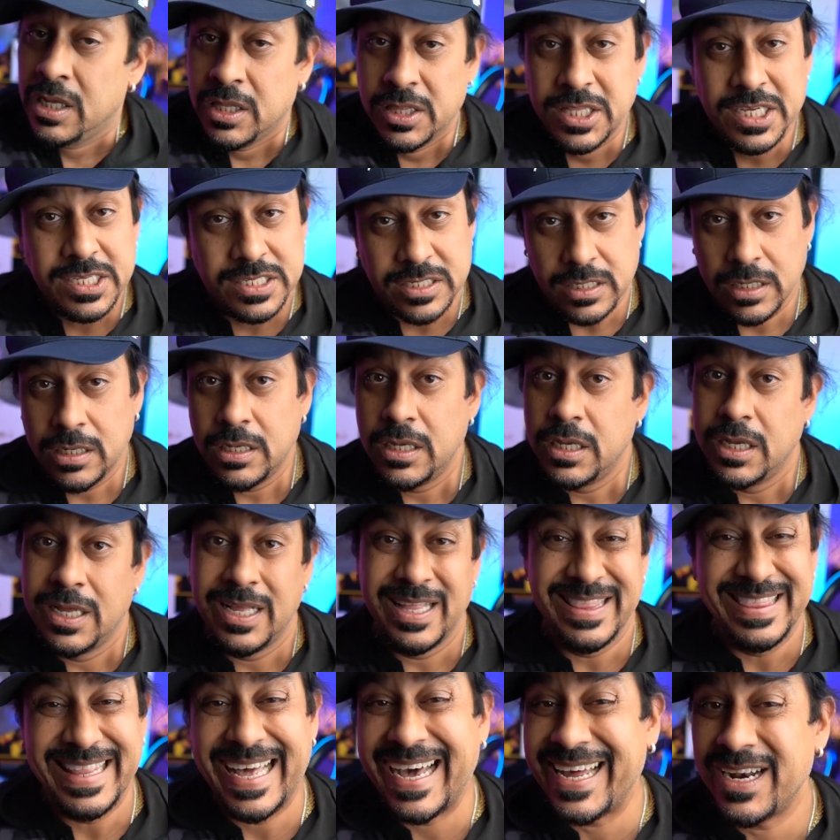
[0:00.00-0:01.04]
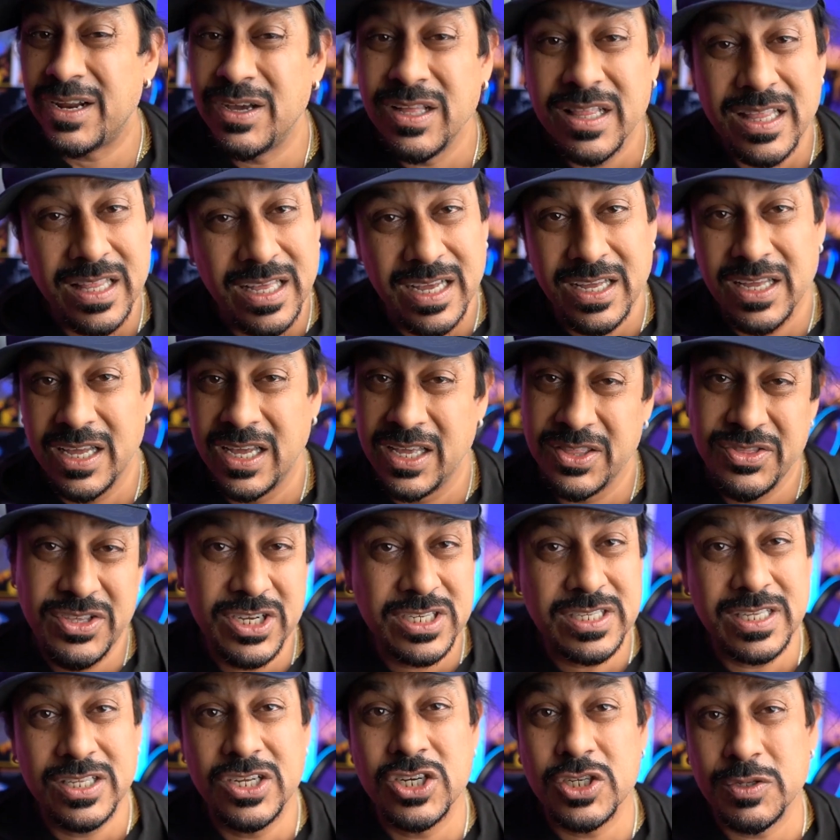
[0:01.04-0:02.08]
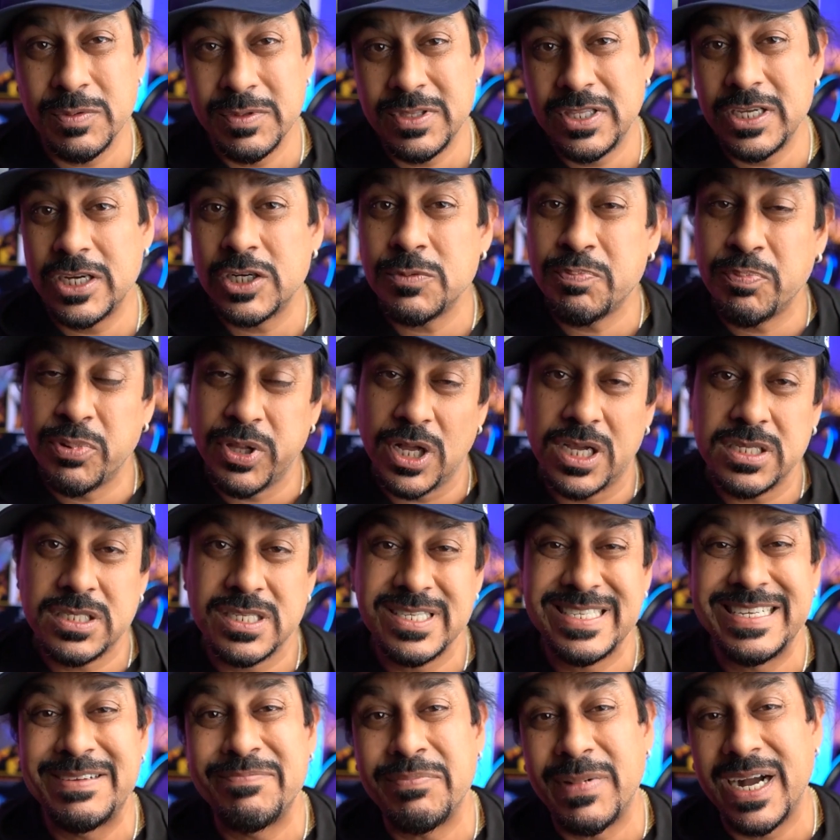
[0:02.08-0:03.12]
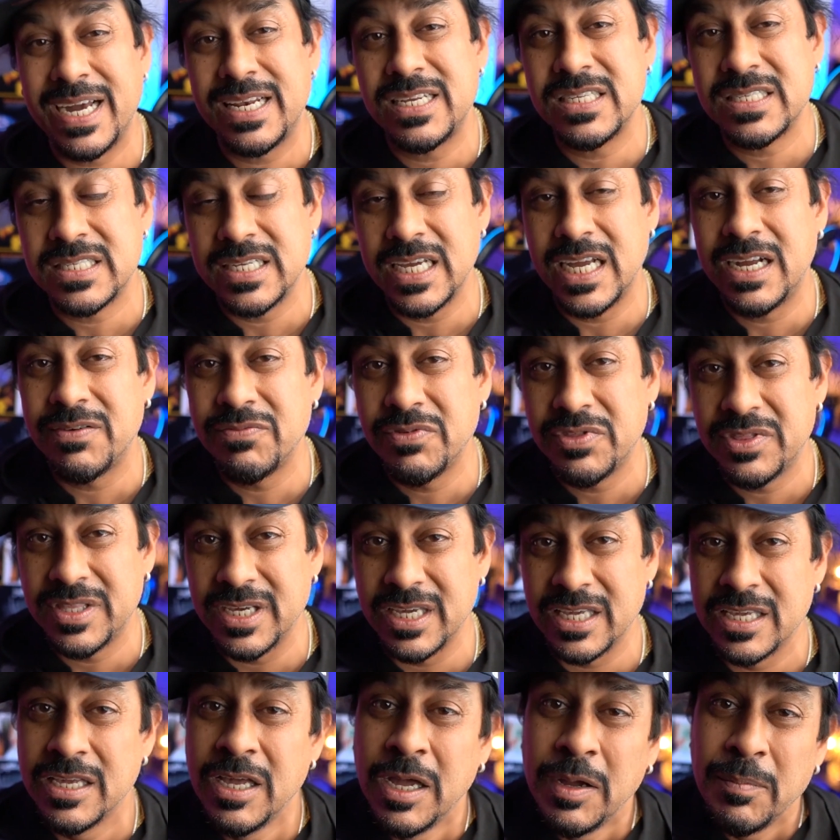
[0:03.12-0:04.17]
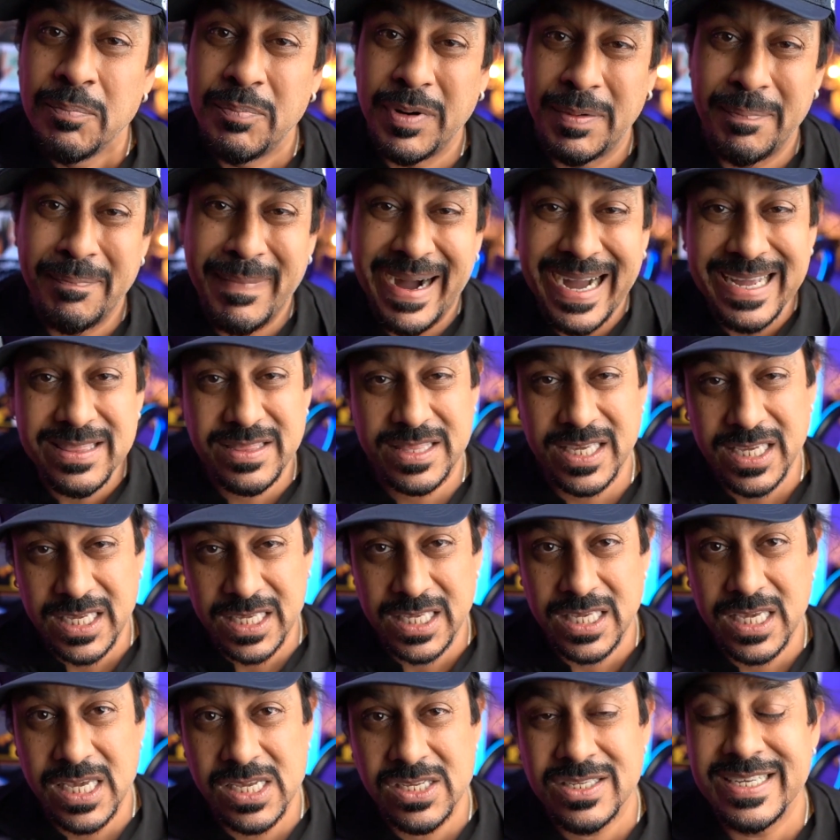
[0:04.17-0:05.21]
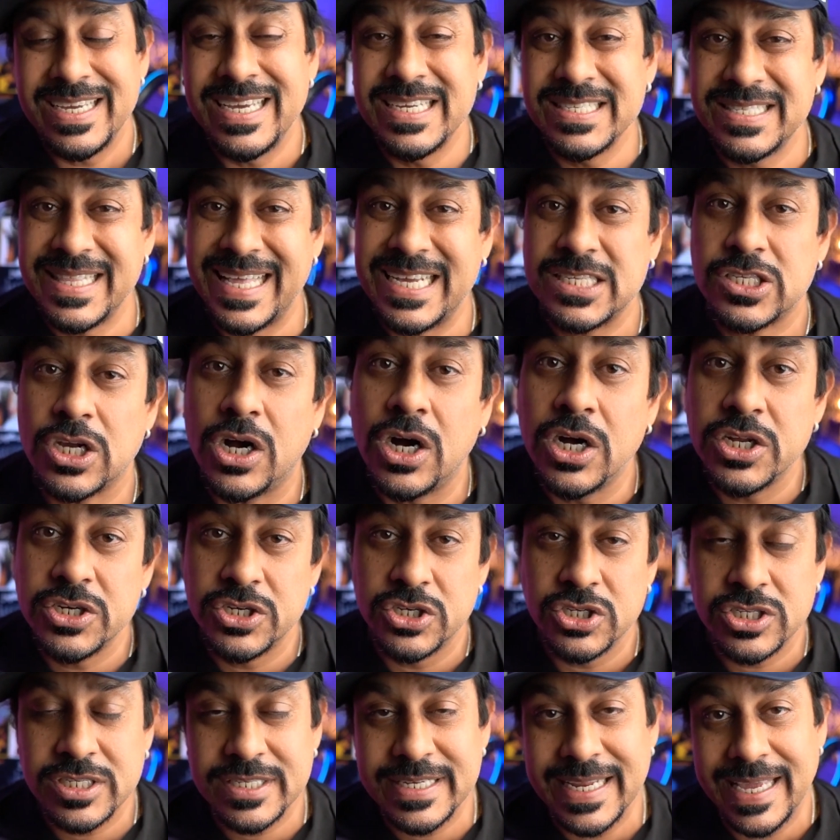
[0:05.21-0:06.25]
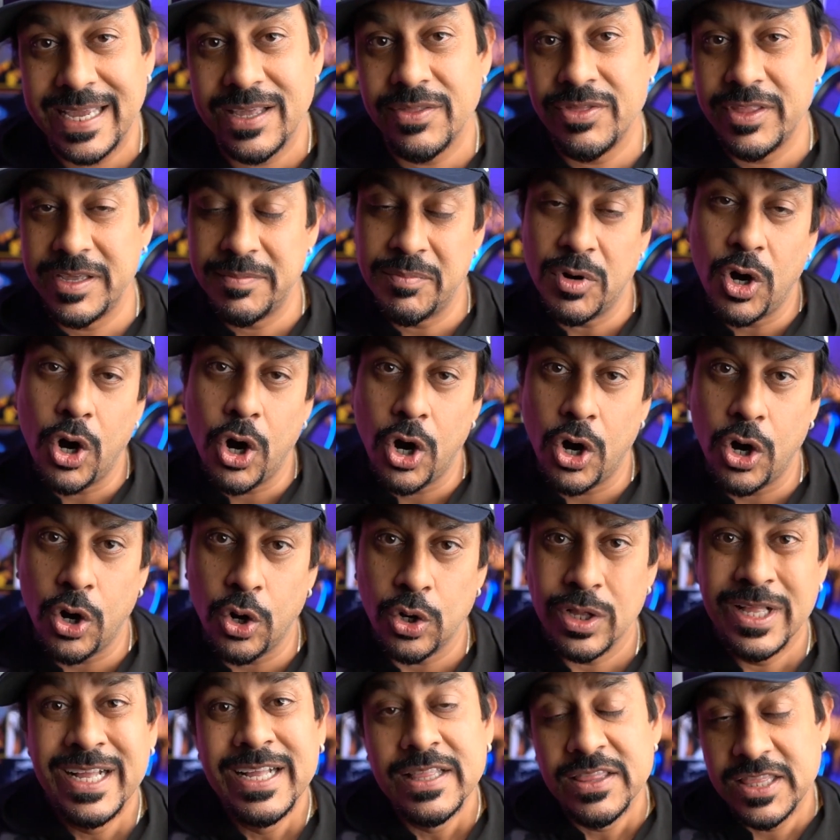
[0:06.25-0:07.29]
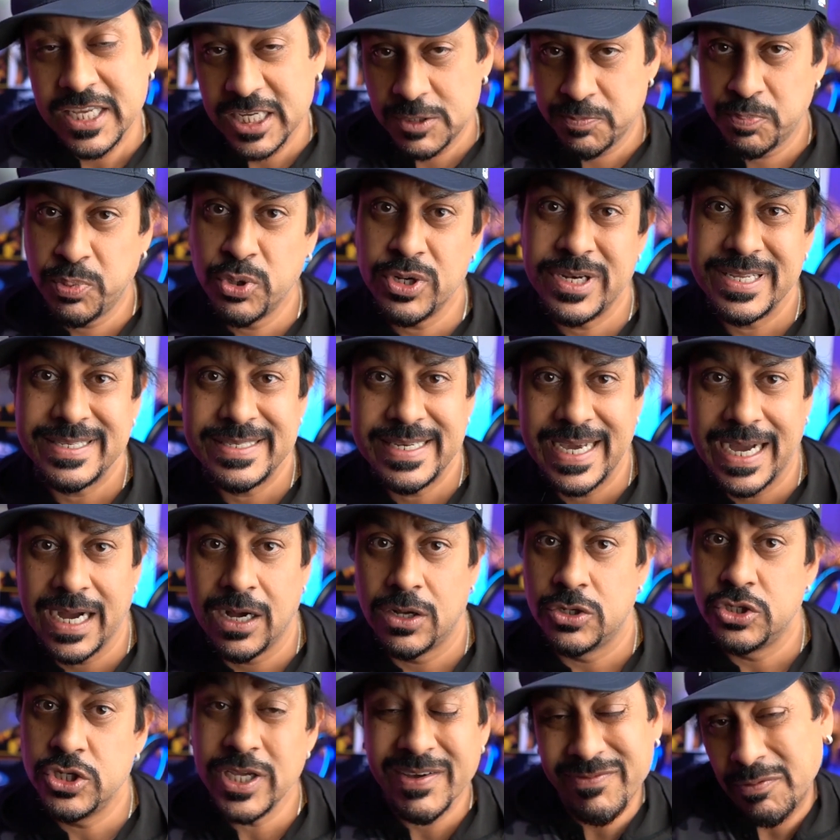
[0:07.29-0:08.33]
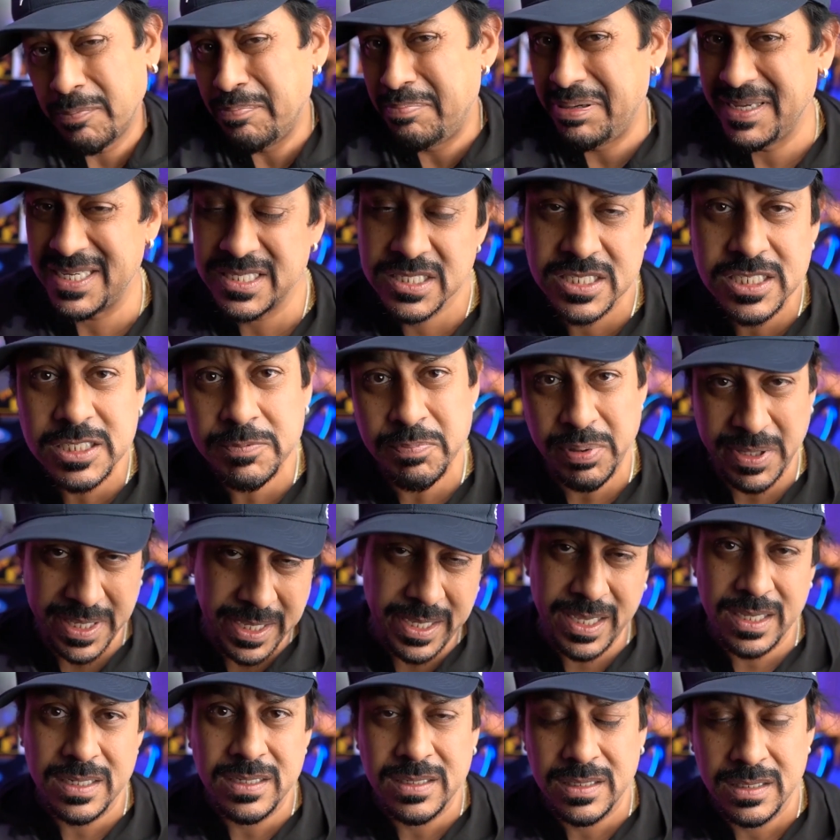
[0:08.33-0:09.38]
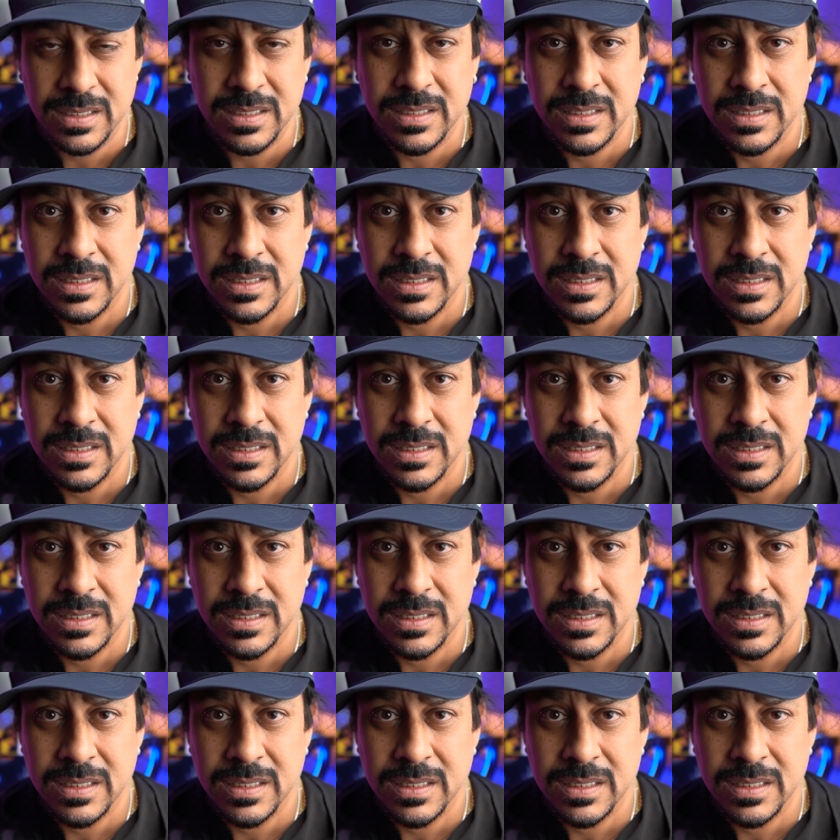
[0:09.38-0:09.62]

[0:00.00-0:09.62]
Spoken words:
Listen, a lot of there's pluses and minuses to everything. But my thing is let's understand them all. Let's put it down. Do you have a business plan?